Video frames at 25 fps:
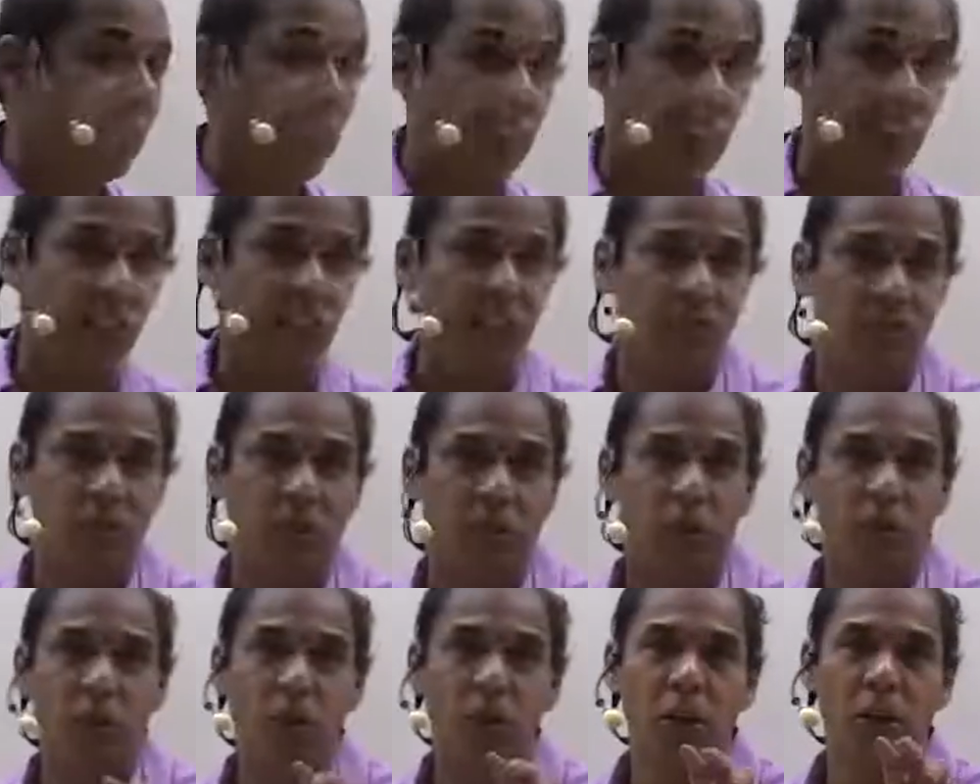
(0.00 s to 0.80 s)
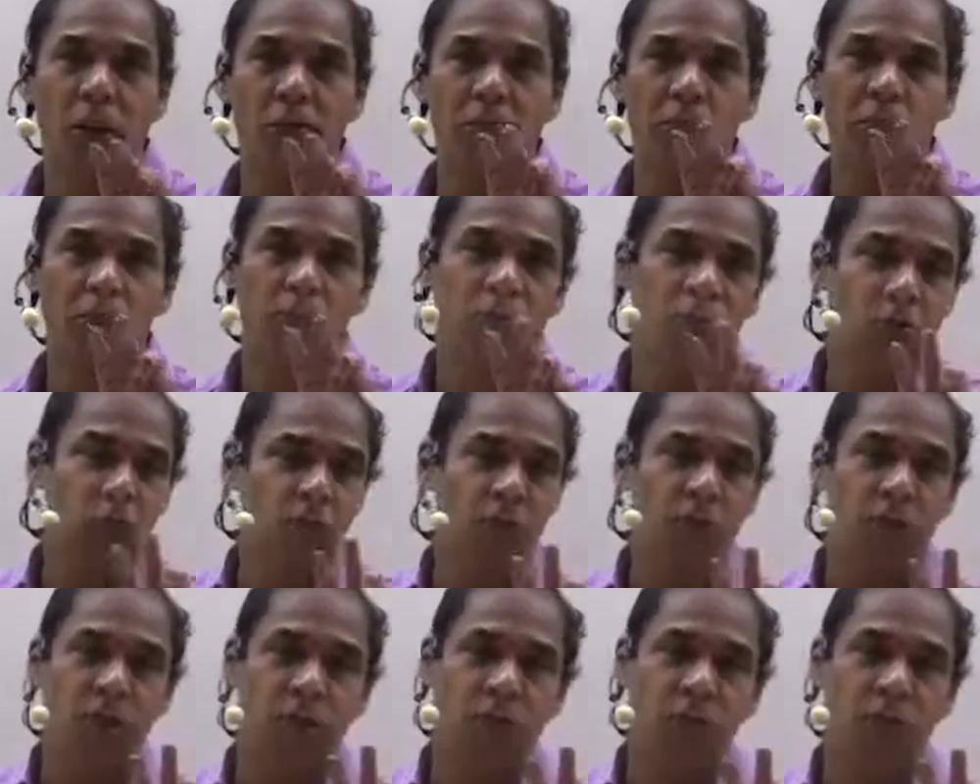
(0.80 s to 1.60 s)
With the support of these
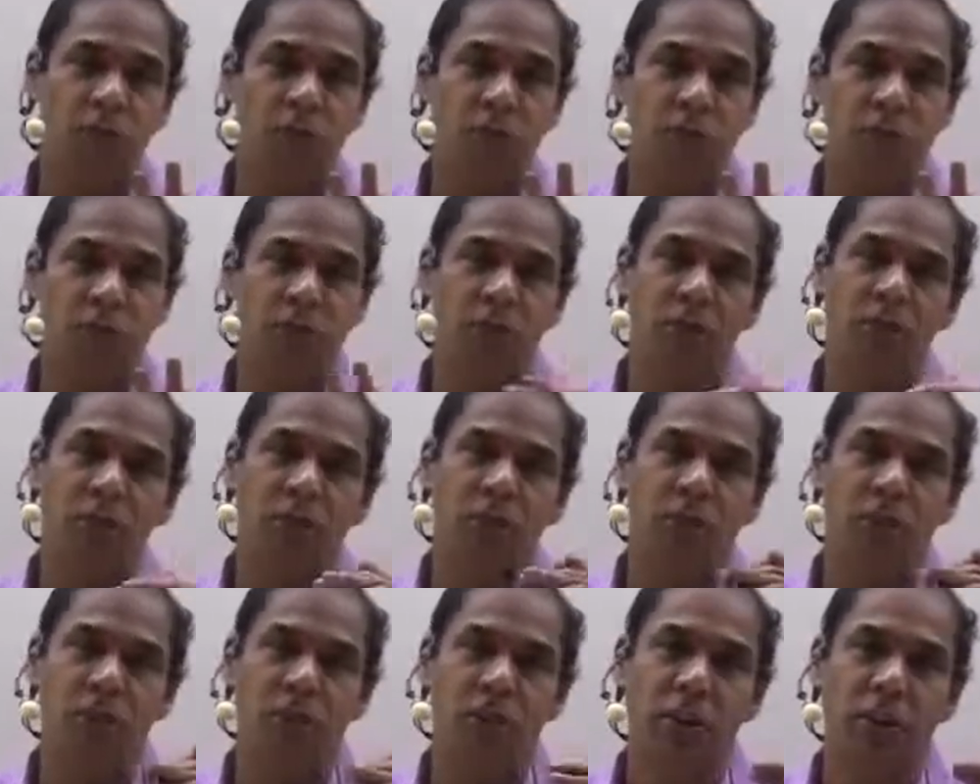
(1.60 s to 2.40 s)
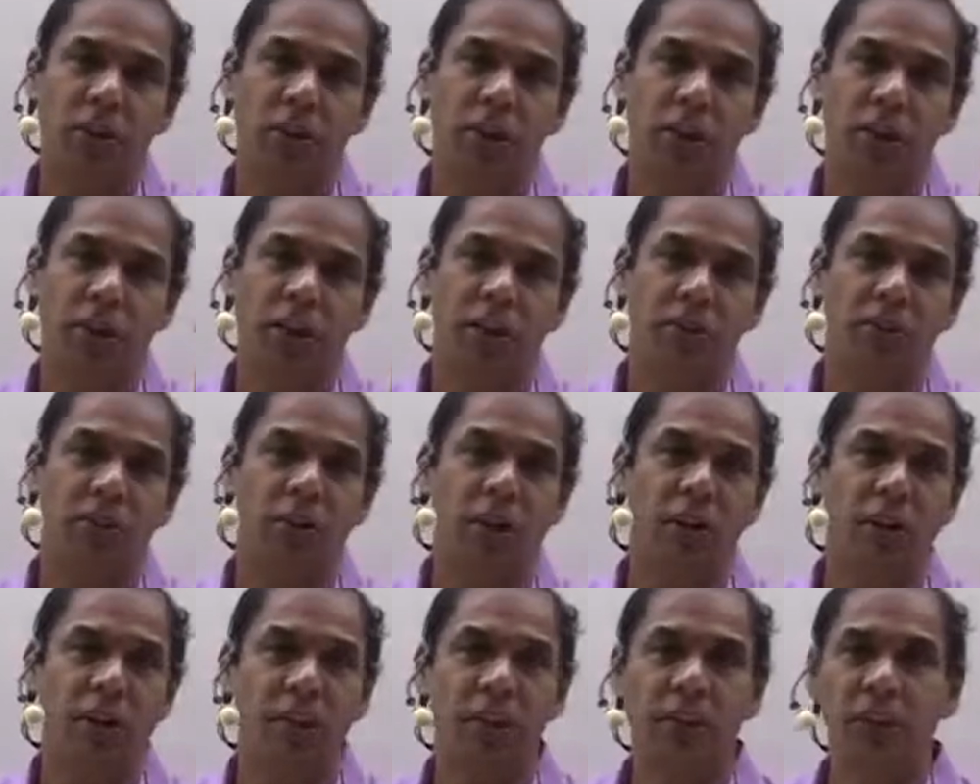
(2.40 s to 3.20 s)
four tables, you can
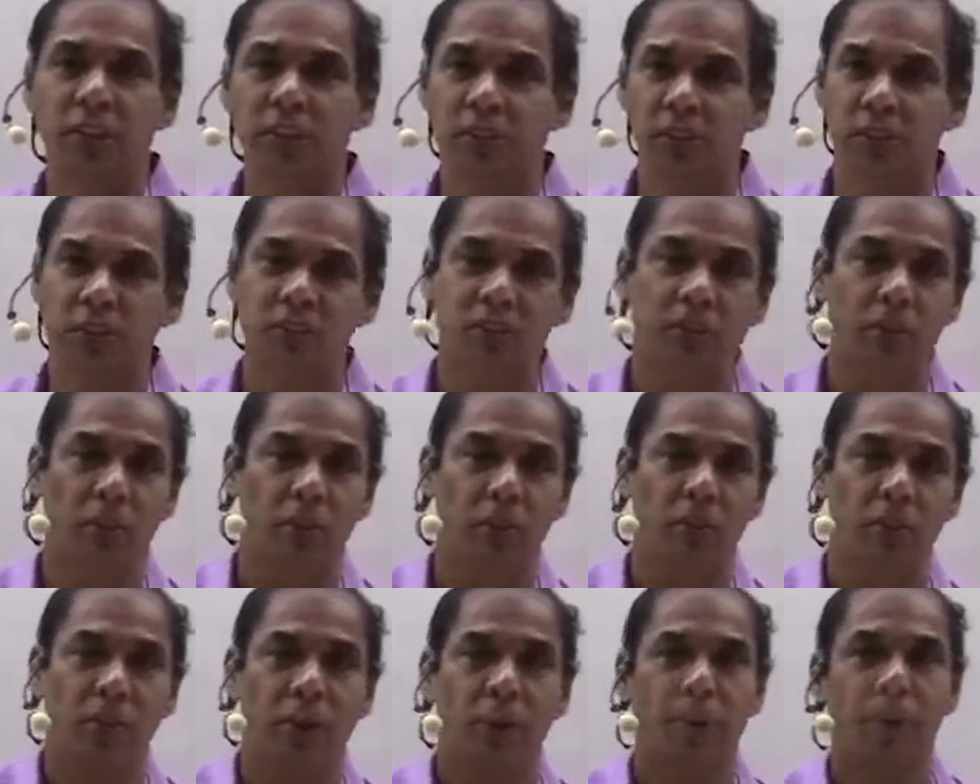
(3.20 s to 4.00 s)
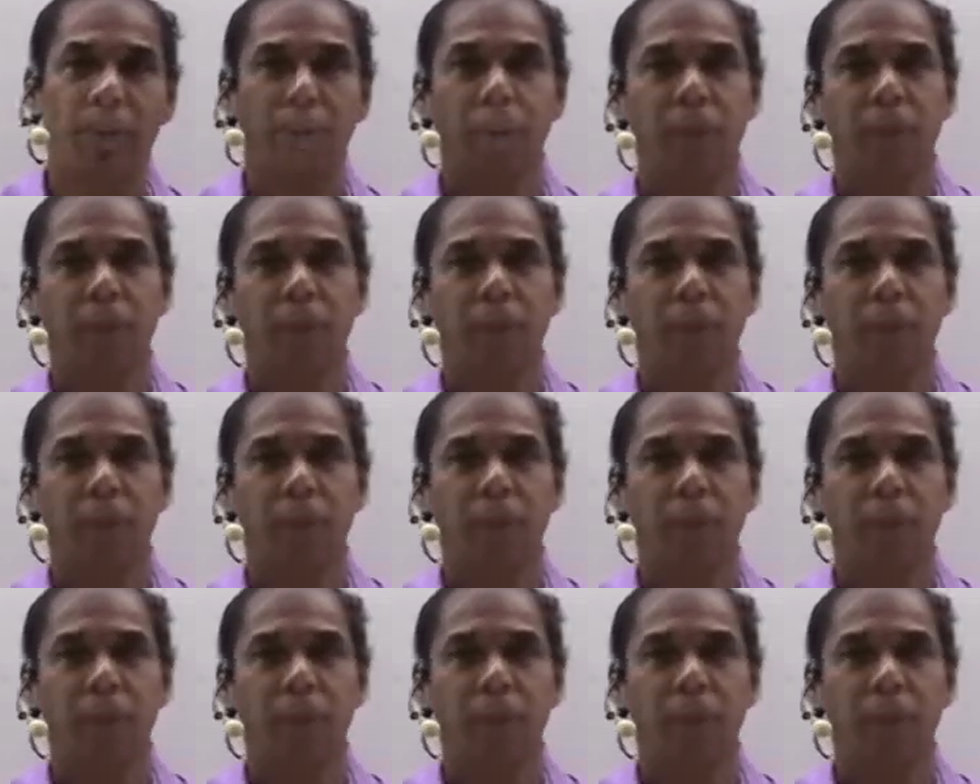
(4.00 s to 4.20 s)
enjoy the tenses topic.